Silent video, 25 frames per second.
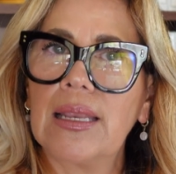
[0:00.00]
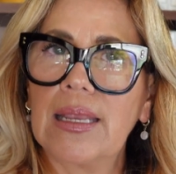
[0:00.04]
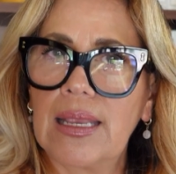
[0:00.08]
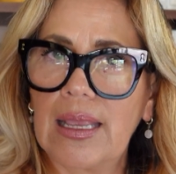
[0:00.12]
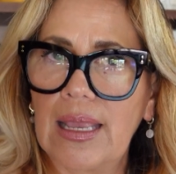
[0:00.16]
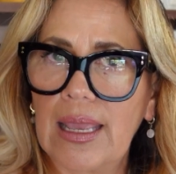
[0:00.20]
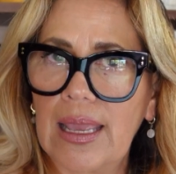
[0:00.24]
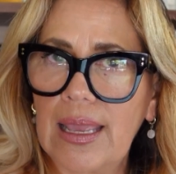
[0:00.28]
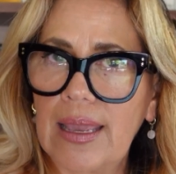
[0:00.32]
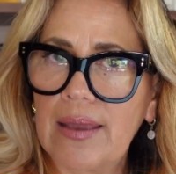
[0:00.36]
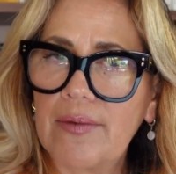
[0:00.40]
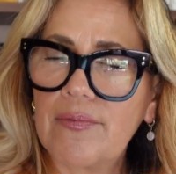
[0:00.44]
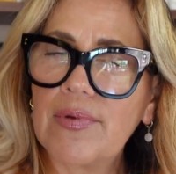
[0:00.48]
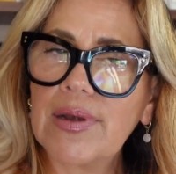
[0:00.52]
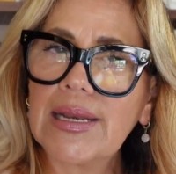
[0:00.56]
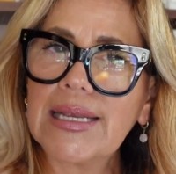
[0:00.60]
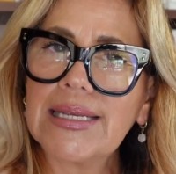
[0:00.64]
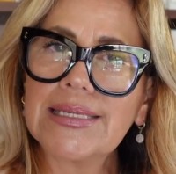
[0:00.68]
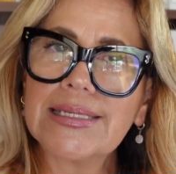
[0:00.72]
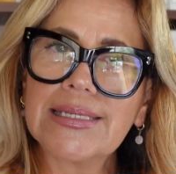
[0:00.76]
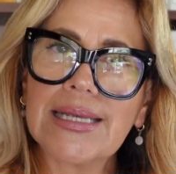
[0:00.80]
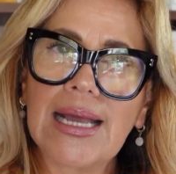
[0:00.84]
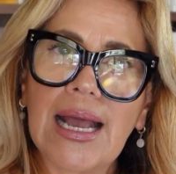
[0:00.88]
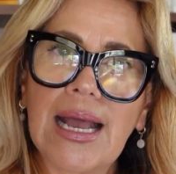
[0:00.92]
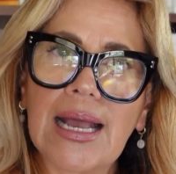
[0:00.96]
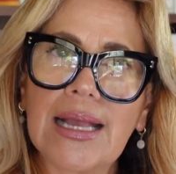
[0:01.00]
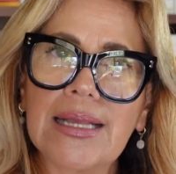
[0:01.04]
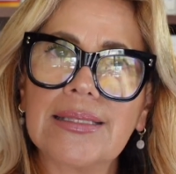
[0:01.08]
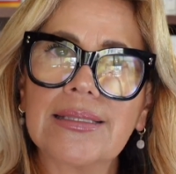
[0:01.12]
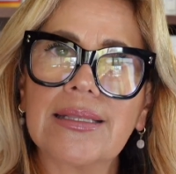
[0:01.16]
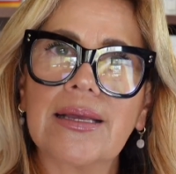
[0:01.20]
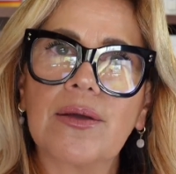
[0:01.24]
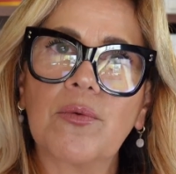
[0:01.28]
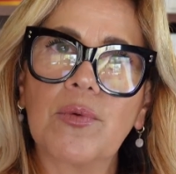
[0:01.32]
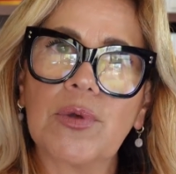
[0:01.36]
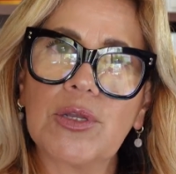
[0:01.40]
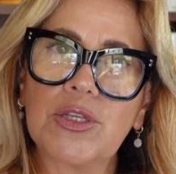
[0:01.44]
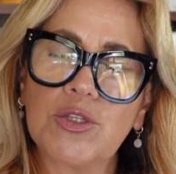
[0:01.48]
Every time
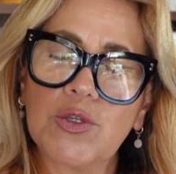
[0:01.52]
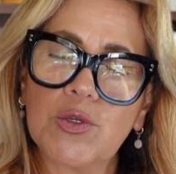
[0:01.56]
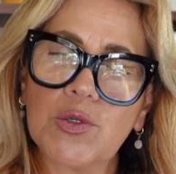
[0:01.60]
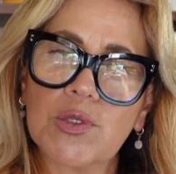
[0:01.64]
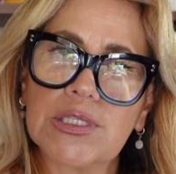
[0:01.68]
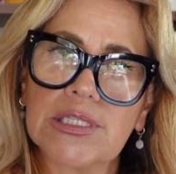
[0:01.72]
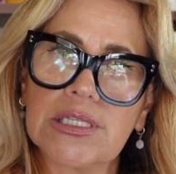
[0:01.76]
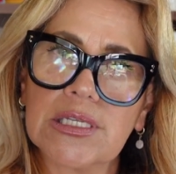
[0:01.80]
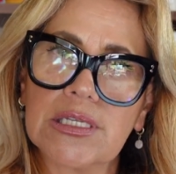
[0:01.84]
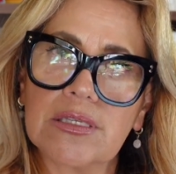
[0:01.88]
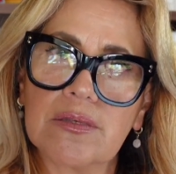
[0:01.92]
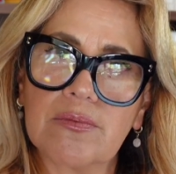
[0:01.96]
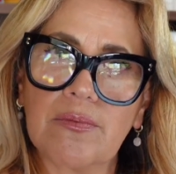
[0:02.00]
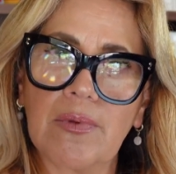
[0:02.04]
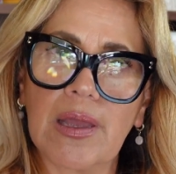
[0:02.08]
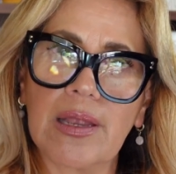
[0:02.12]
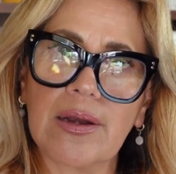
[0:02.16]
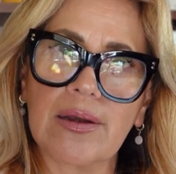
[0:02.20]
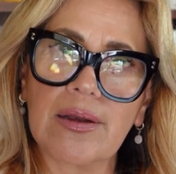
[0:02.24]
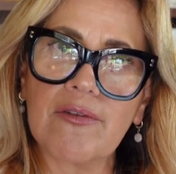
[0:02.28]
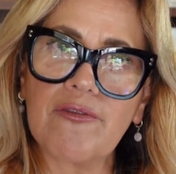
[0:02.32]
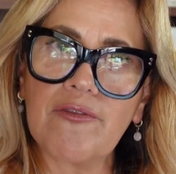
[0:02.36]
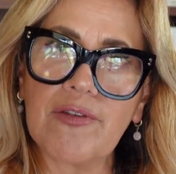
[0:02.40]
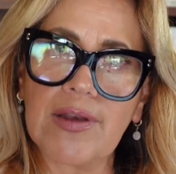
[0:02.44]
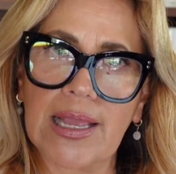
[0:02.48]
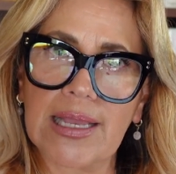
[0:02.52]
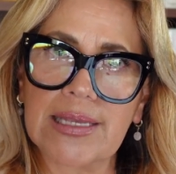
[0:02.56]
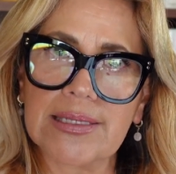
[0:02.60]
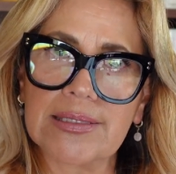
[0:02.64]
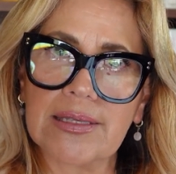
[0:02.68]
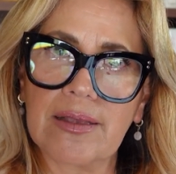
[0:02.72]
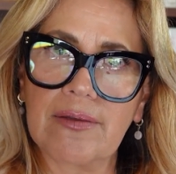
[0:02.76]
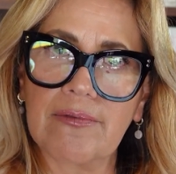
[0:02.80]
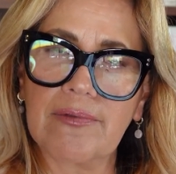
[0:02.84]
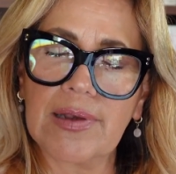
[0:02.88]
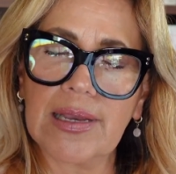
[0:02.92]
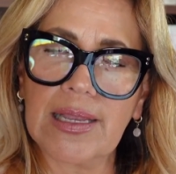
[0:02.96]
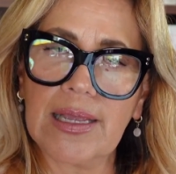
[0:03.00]
that we use this verb
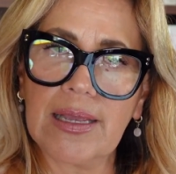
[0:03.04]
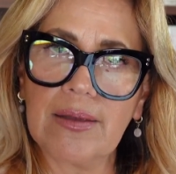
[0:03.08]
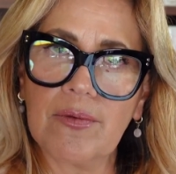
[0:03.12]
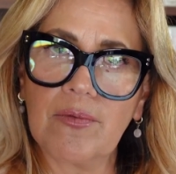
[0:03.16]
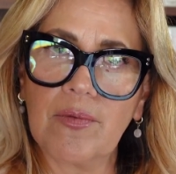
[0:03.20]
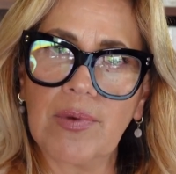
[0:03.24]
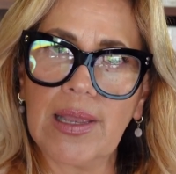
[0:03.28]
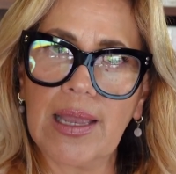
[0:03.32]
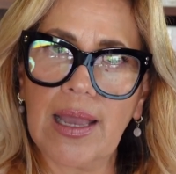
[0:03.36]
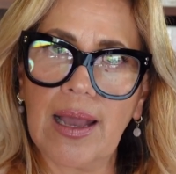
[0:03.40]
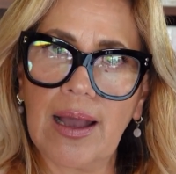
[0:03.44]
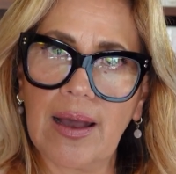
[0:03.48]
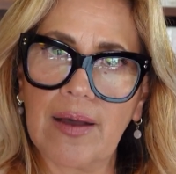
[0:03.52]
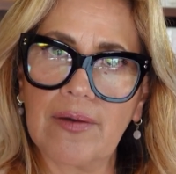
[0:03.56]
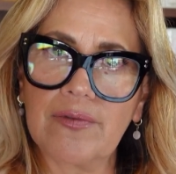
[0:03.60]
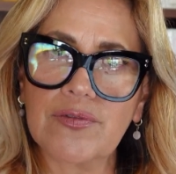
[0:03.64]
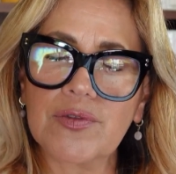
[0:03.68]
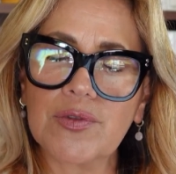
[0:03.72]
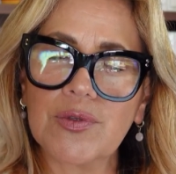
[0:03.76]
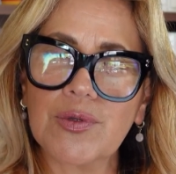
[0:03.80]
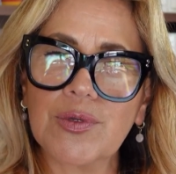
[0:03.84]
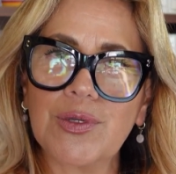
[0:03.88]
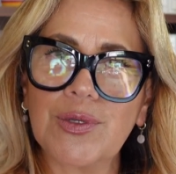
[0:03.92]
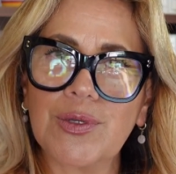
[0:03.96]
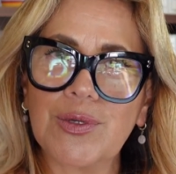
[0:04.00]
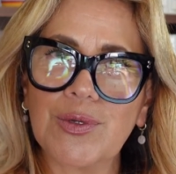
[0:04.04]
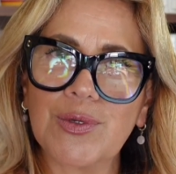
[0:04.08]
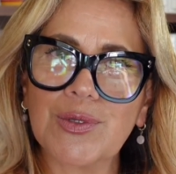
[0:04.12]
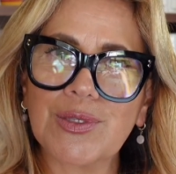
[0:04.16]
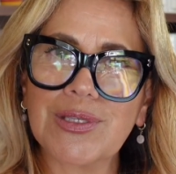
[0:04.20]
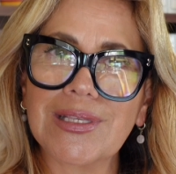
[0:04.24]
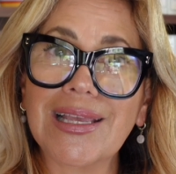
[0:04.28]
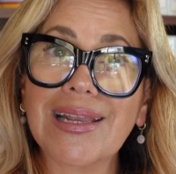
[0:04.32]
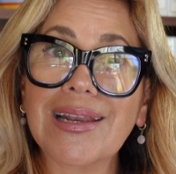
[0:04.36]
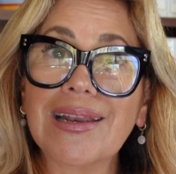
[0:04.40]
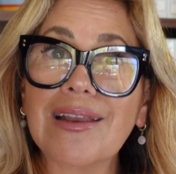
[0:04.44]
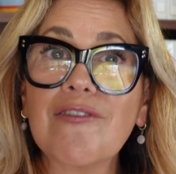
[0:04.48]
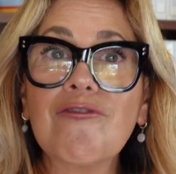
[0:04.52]
reflexively, we have to use
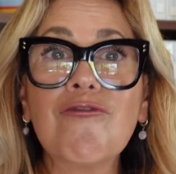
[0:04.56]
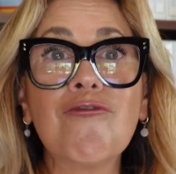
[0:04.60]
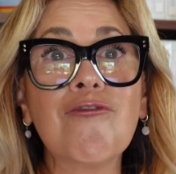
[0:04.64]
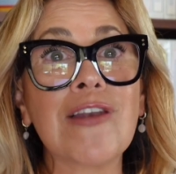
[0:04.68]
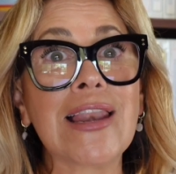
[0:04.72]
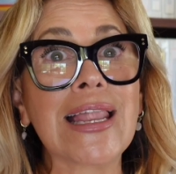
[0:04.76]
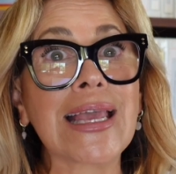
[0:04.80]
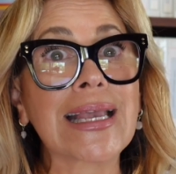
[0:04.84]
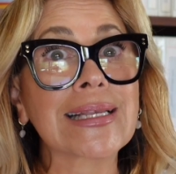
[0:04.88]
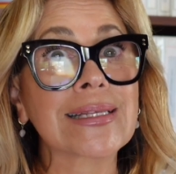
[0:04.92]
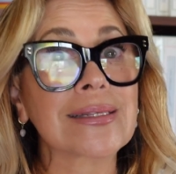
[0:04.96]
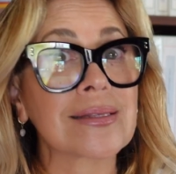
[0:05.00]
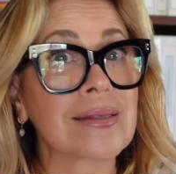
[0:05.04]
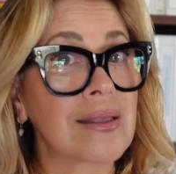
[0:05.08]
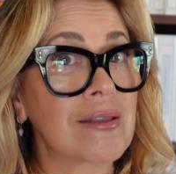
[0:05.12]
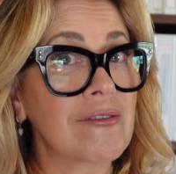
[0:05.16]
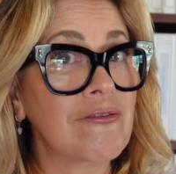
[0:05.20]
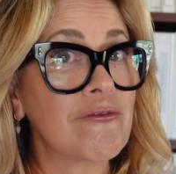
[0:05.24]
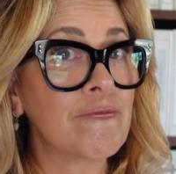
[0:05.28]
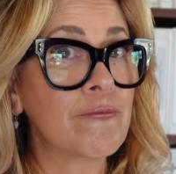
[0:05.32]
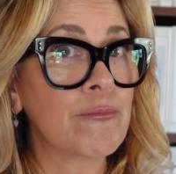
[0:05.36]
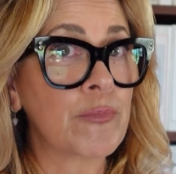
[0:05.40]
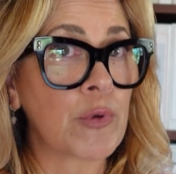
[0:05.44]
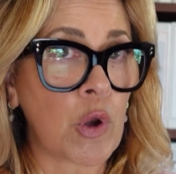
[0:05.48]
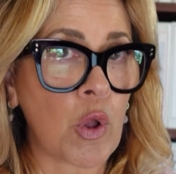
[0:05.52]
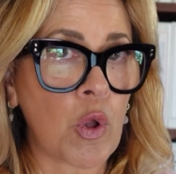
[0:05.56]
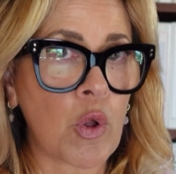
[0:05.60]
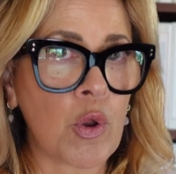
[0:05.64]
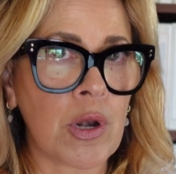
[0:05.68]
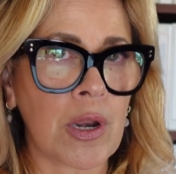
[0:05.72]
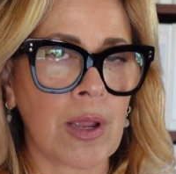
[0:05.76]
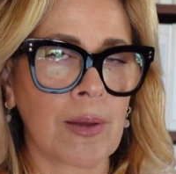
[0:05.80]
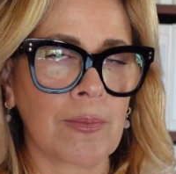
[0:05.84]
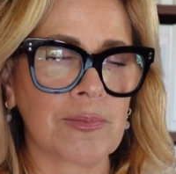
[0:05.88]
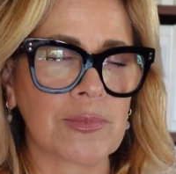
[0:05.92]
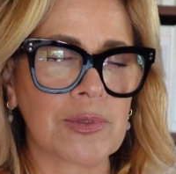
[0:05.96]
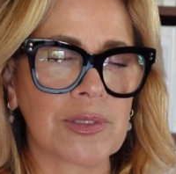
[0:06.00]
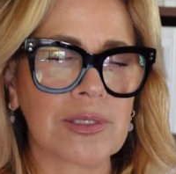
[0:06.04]
the reflexive
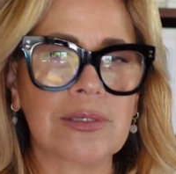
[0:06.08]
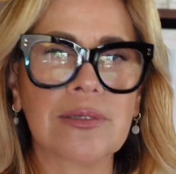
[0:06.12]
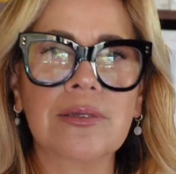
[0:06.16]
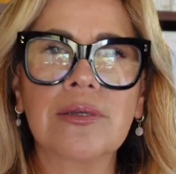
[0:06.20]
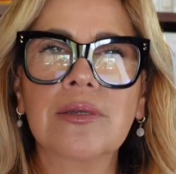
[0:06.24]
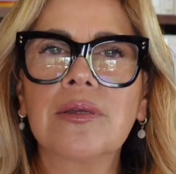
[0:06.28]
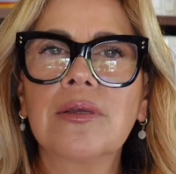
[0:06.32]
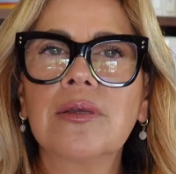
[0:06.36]
pronouns